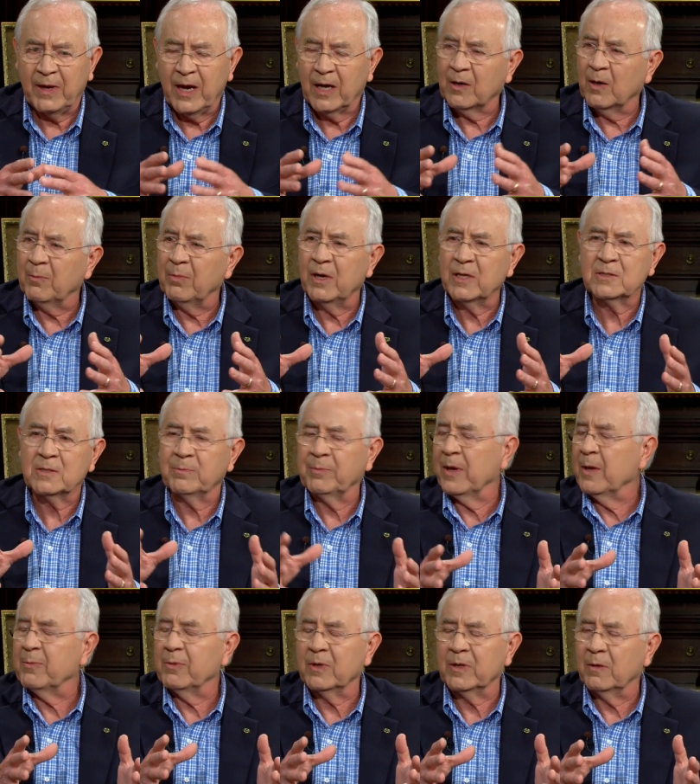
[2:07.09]
pack a bunch of
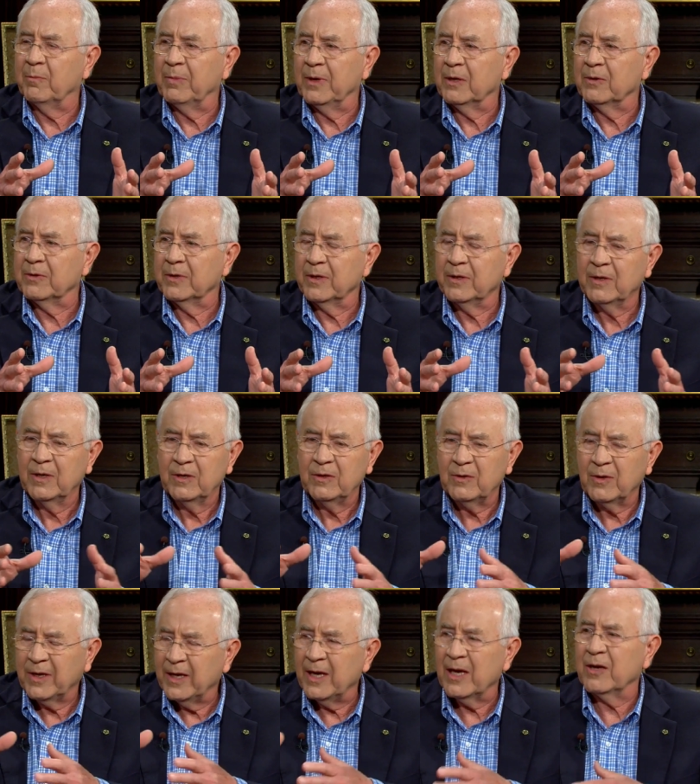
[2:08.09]
people in a building.
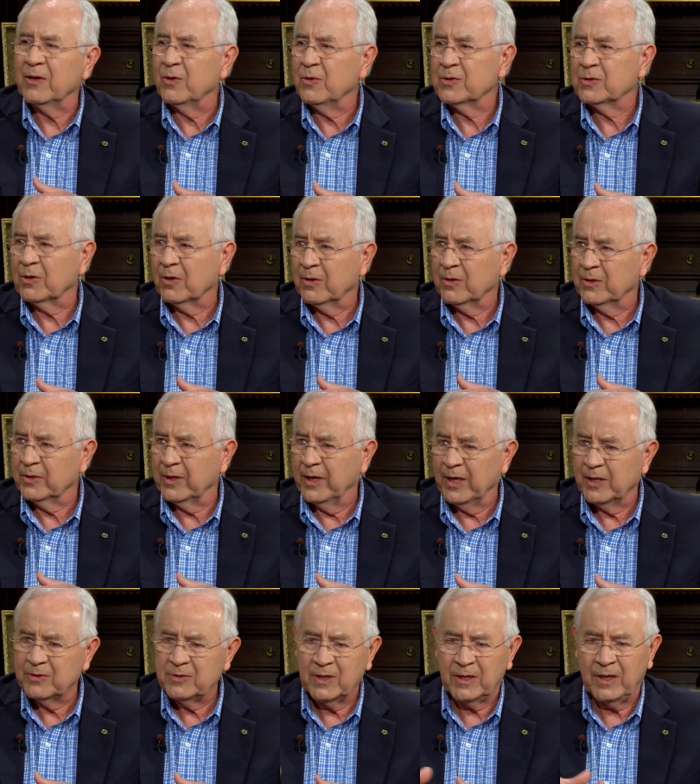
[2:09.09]
You can't do certain
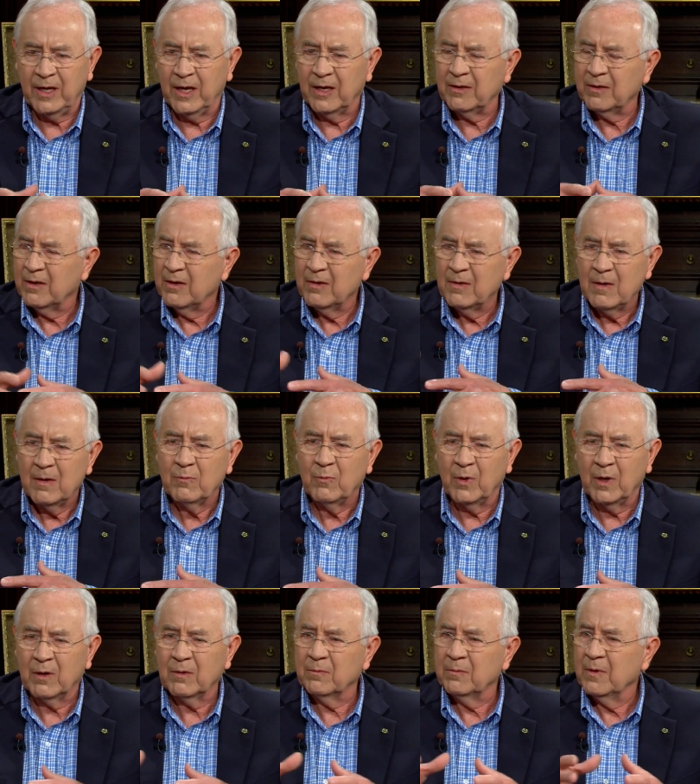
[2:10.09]
things. You can't.
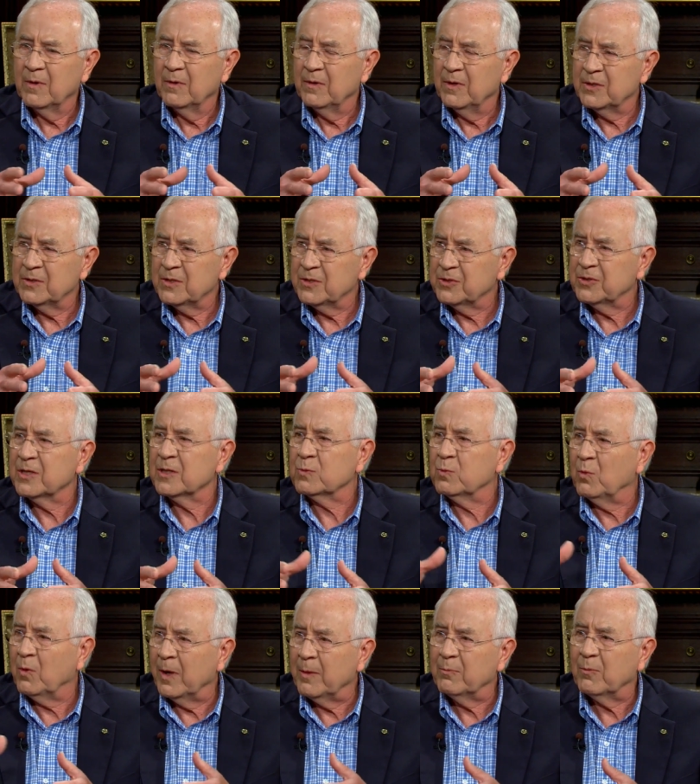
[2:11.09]
Well, this is just
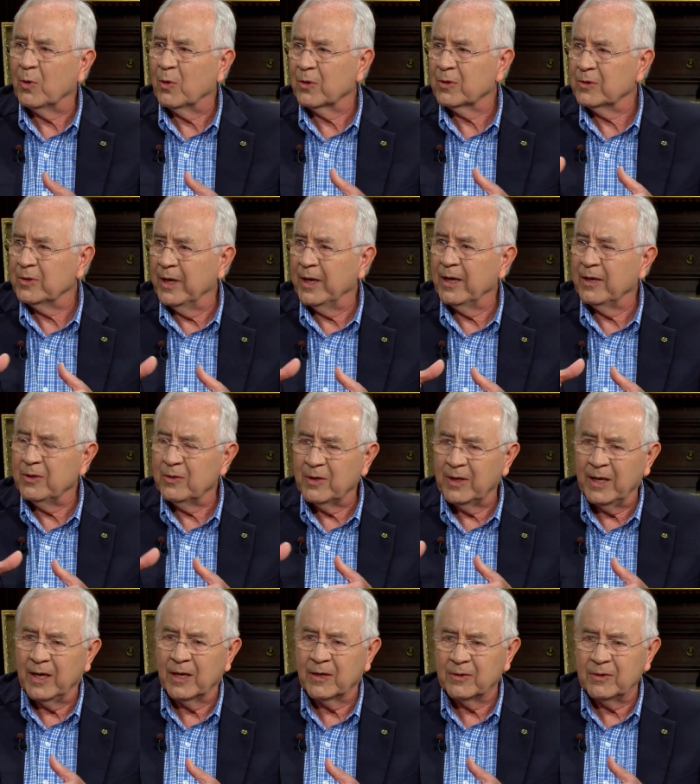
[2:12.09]
one more thing you
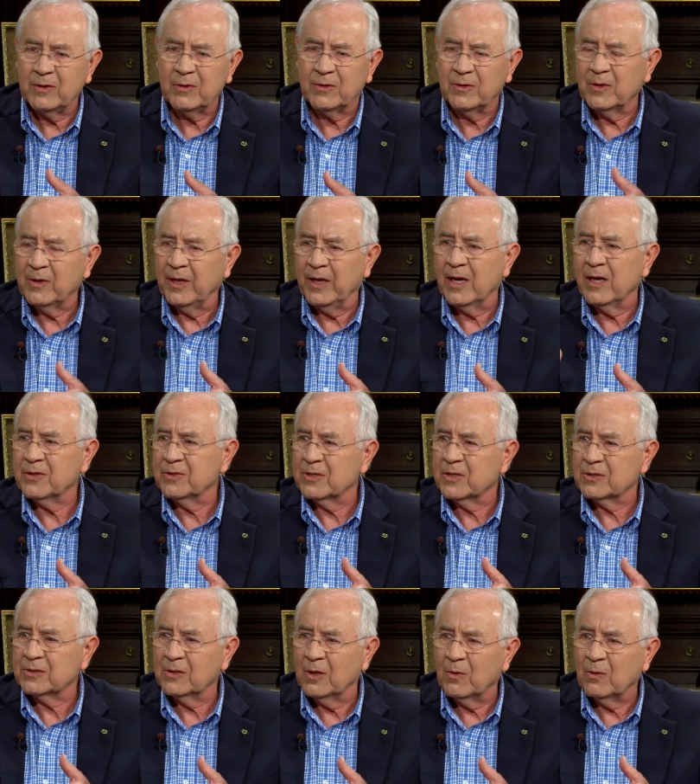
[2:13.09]
can't do. You can't
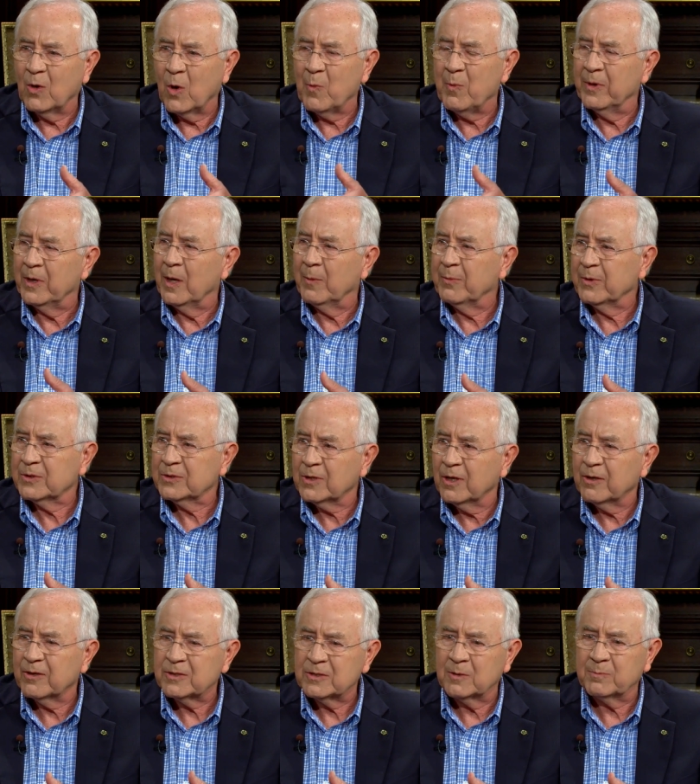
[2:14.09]
just go open up a
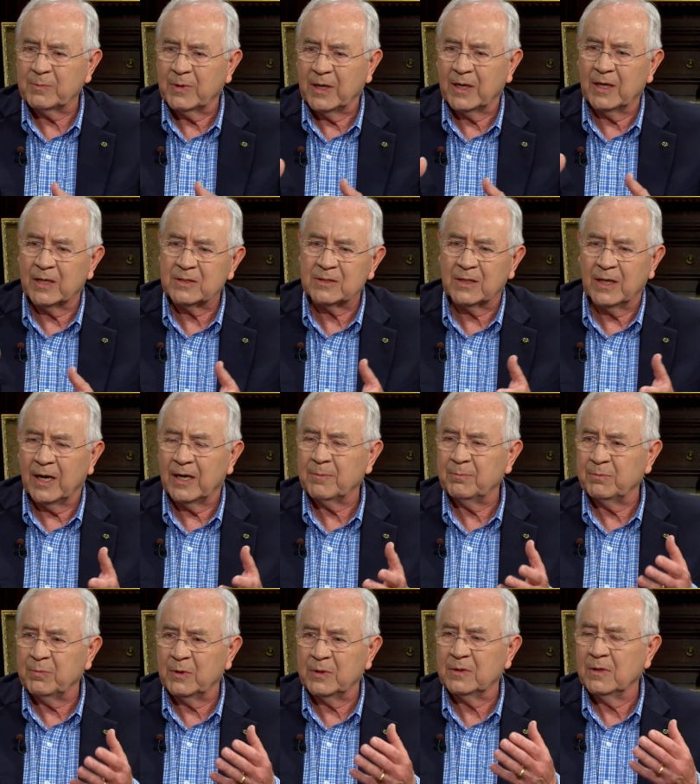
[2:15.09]
church because God
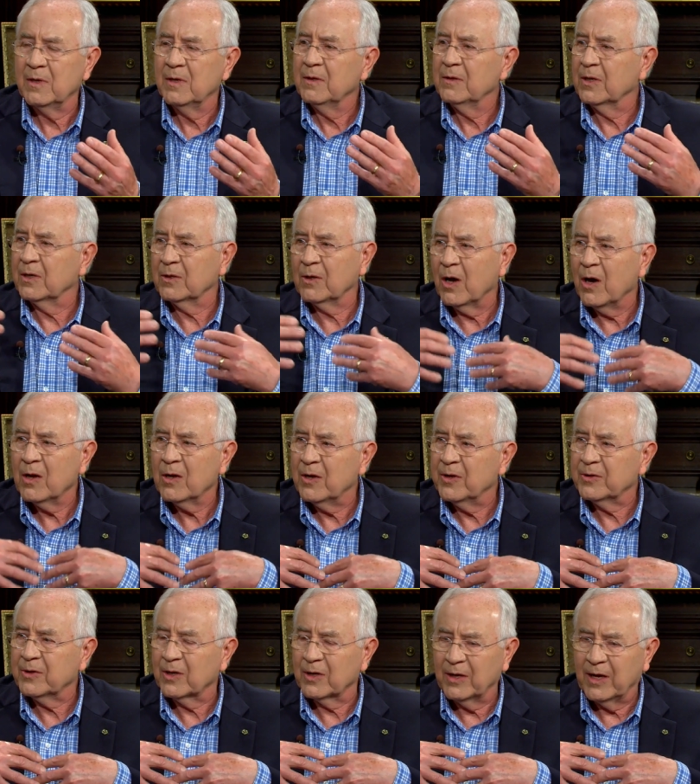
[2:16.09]
put the call
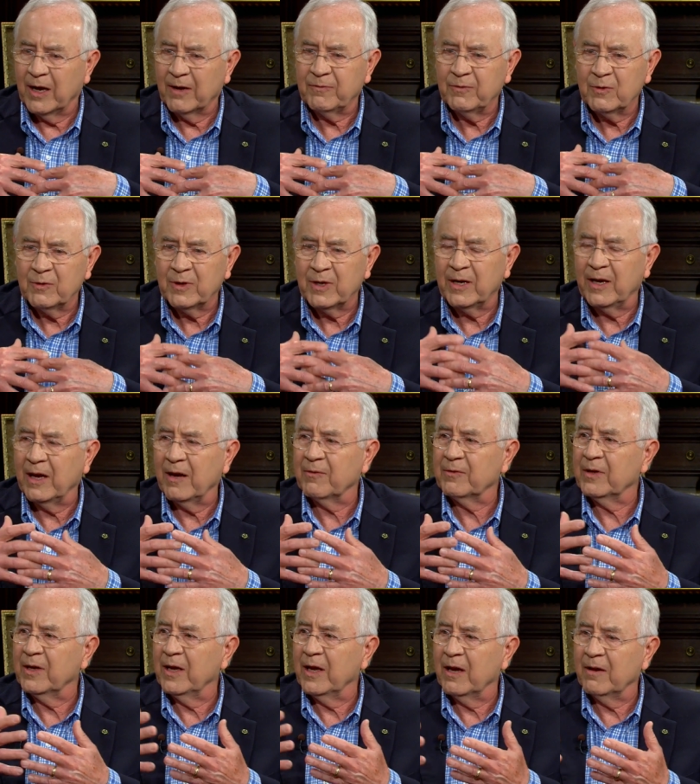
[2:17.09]
on your life. You're going to have
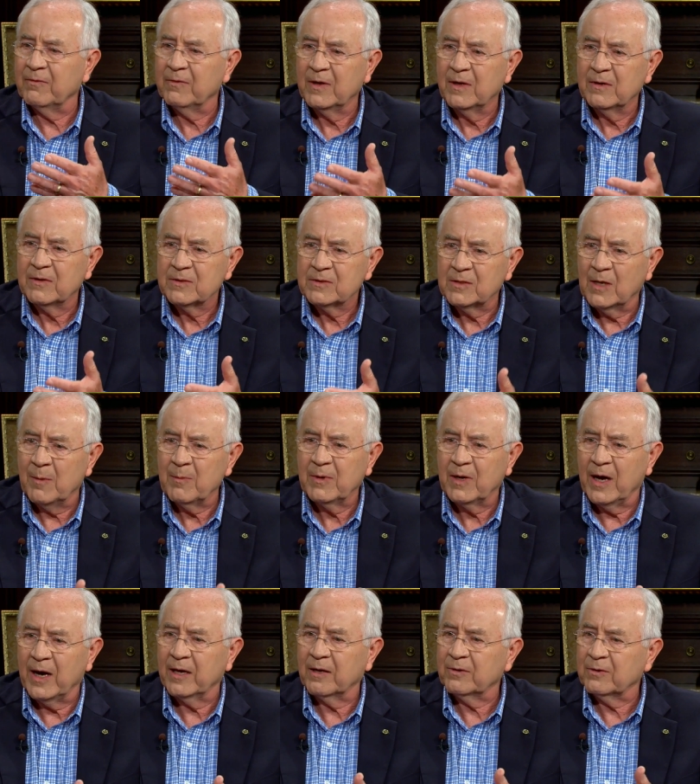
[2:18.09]
to have some
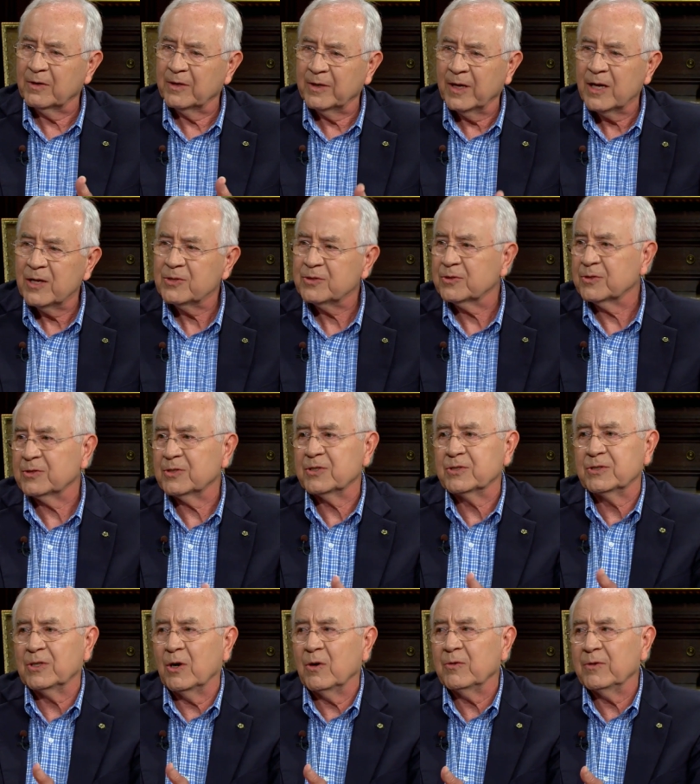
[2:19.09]
kind of credentials to
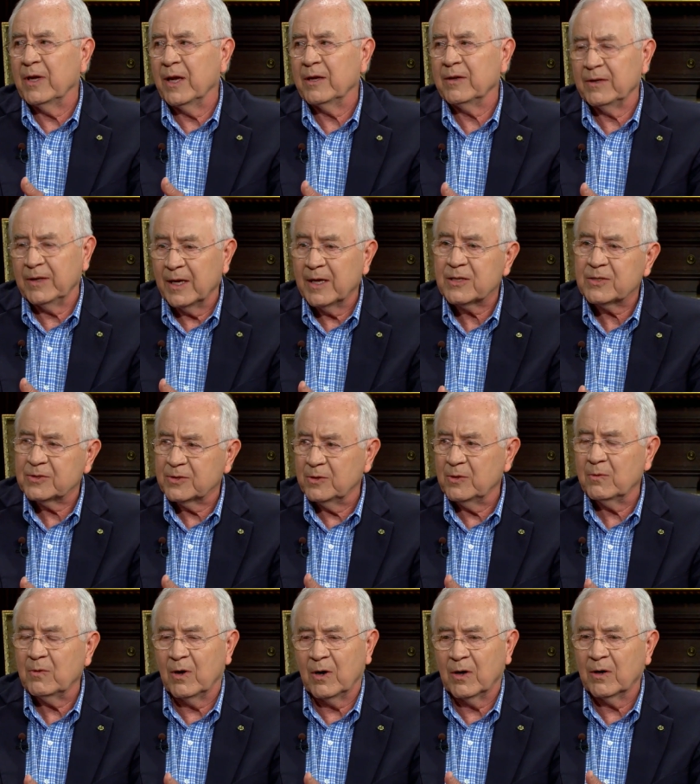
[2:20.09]
show that yes,
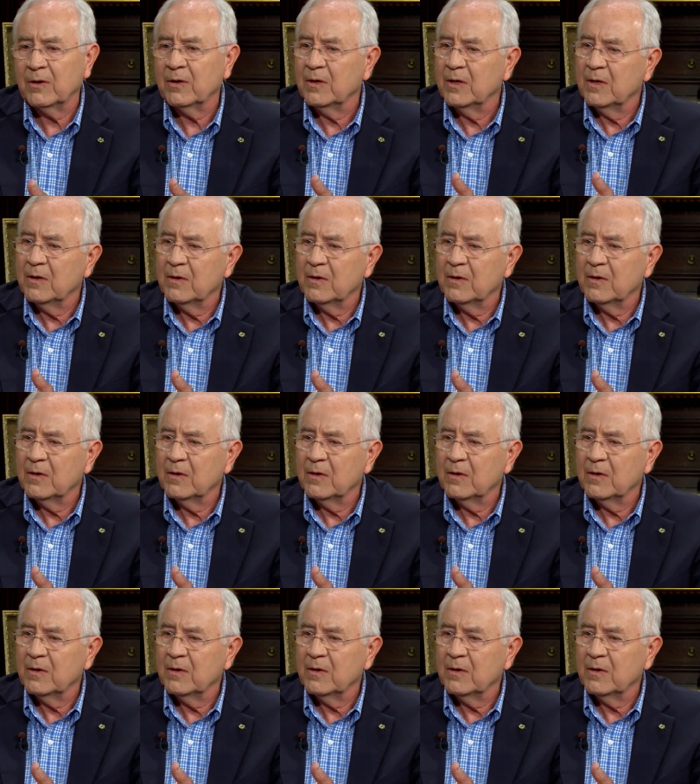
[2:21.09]
you are